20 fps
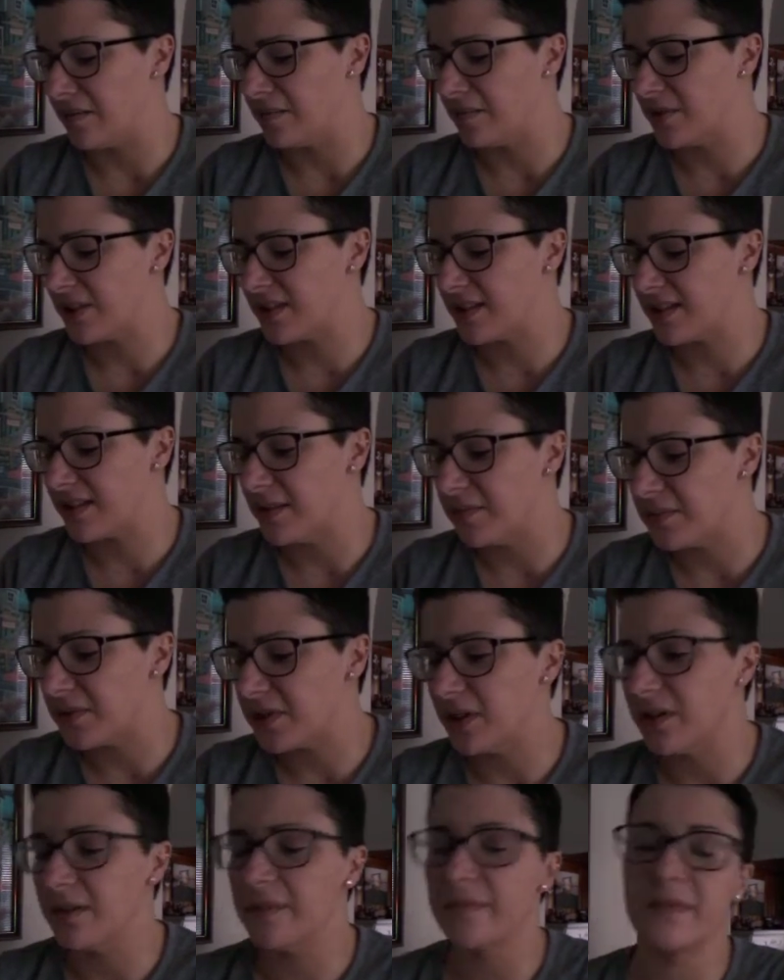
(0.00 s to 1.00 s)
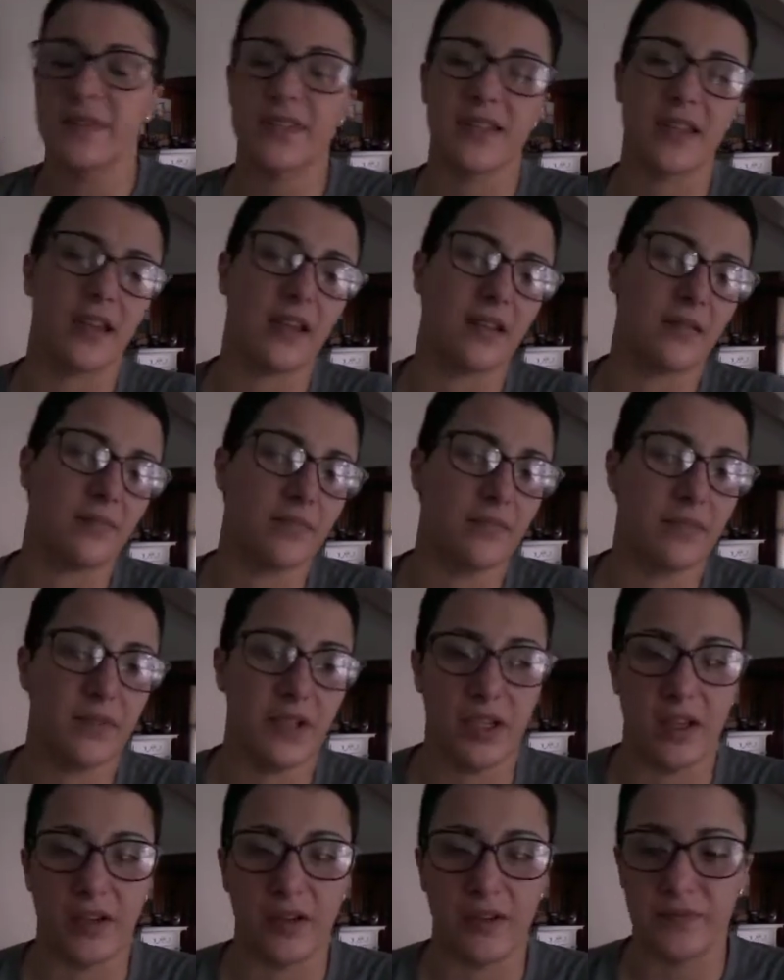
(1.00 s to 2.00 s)
Just symptoms
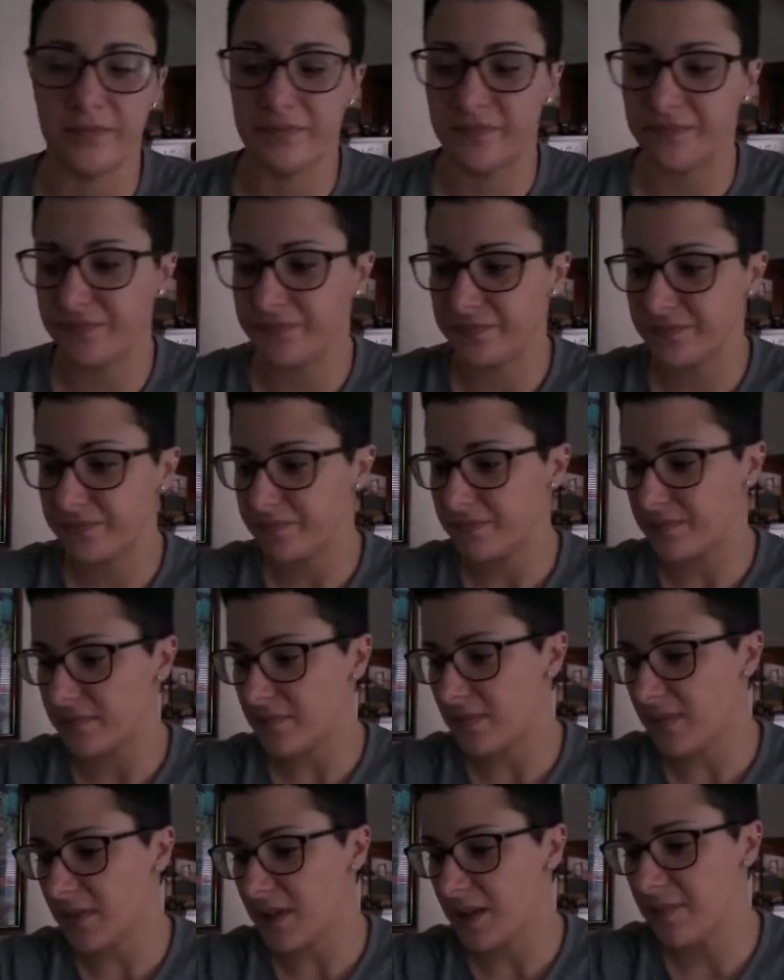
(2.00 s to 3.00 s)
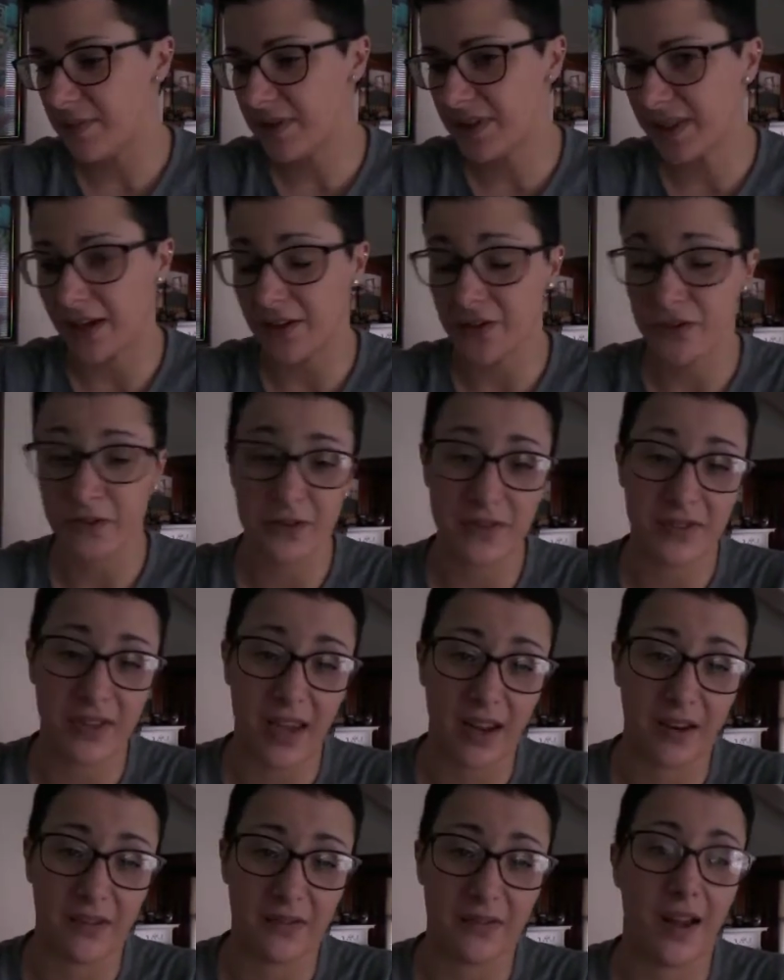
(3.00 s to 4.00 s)
and, potential
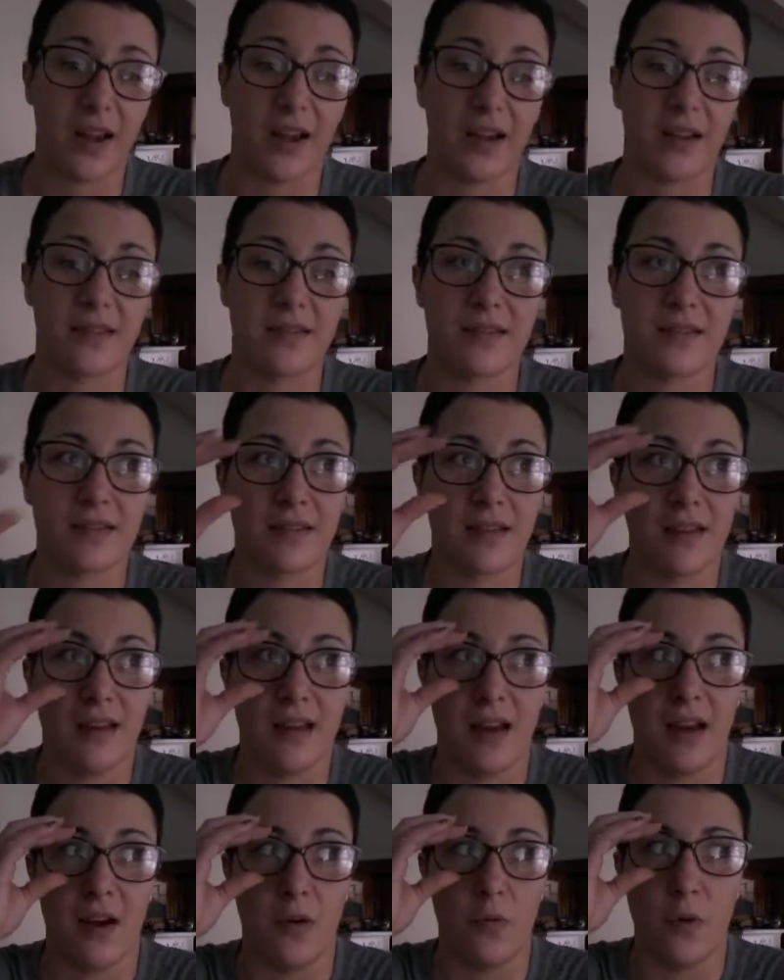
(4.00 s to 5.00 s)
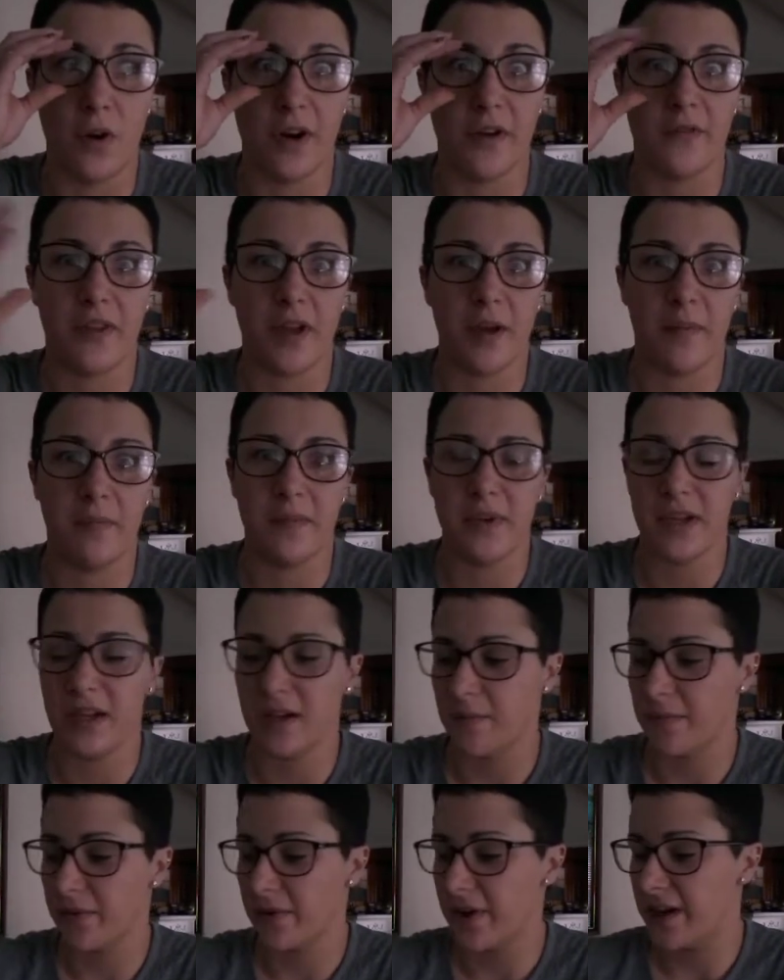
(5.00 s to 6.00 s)
side effects. One of them being
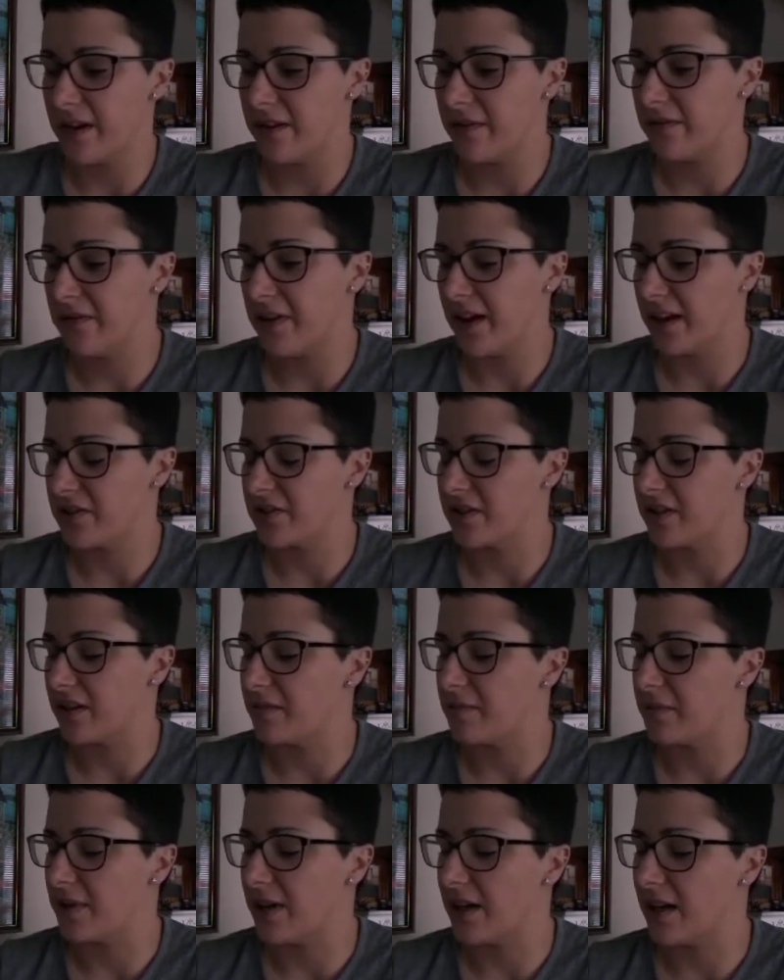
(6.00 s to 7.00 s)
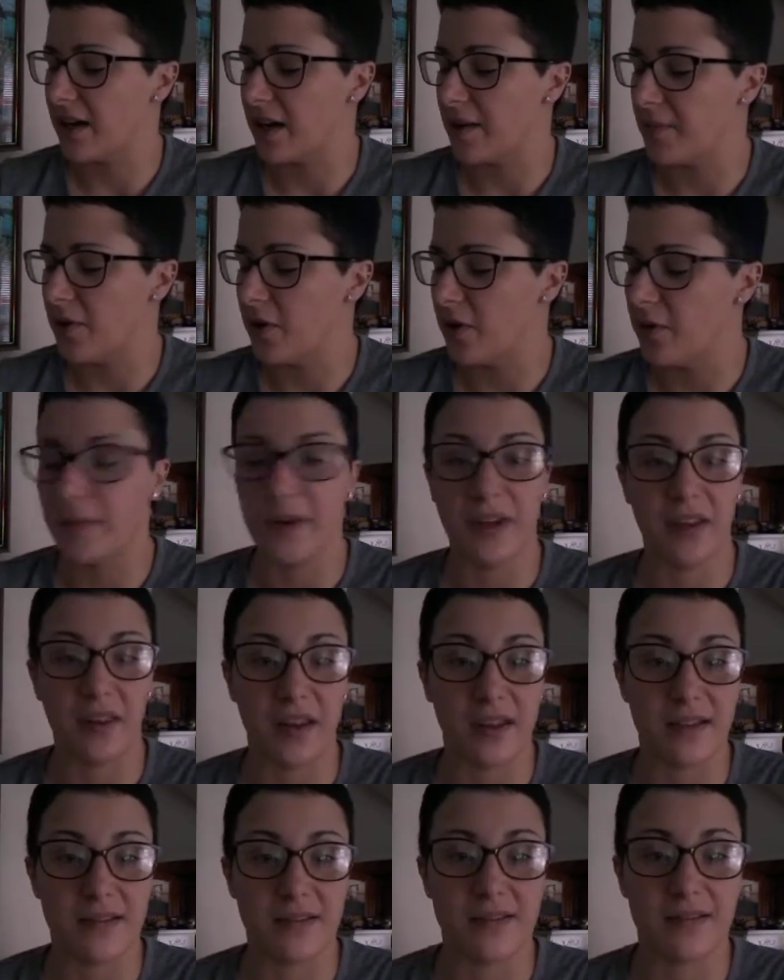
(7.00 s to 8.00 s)
a brain infection, but I'm hoping
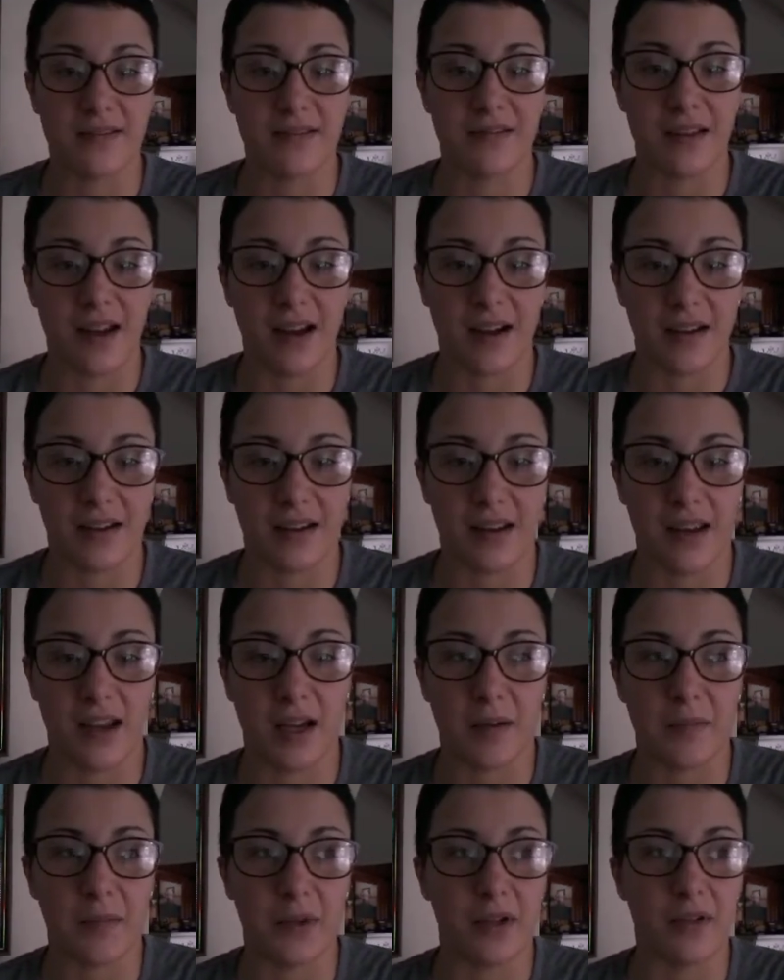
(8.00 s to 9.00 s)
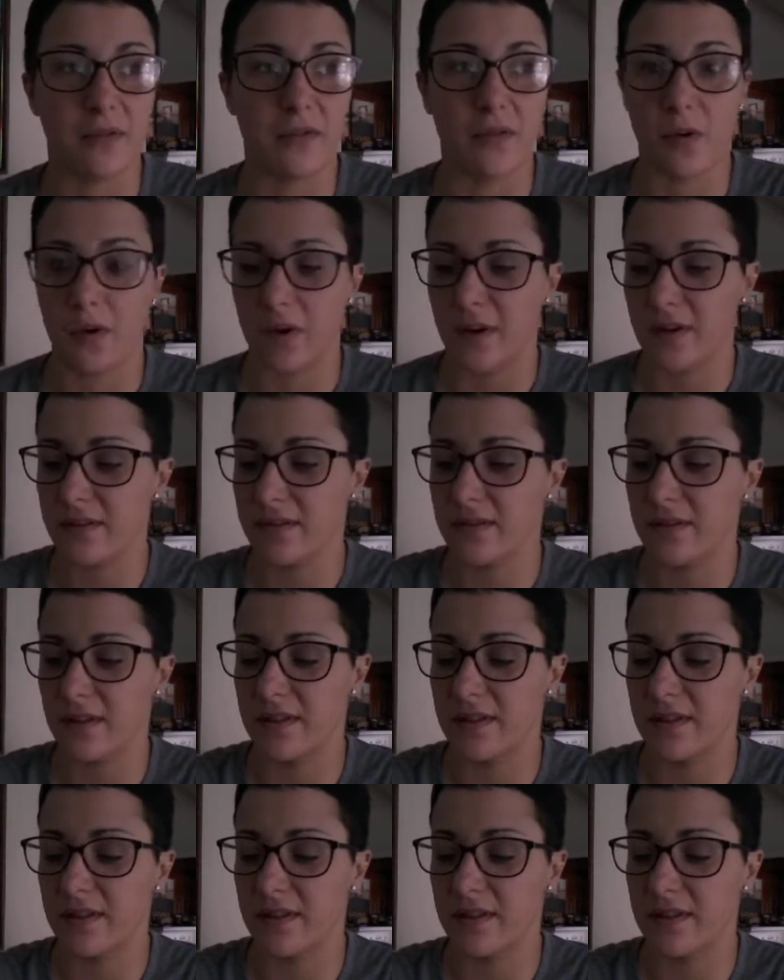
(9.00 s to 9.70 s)
that's not going to happen, of course.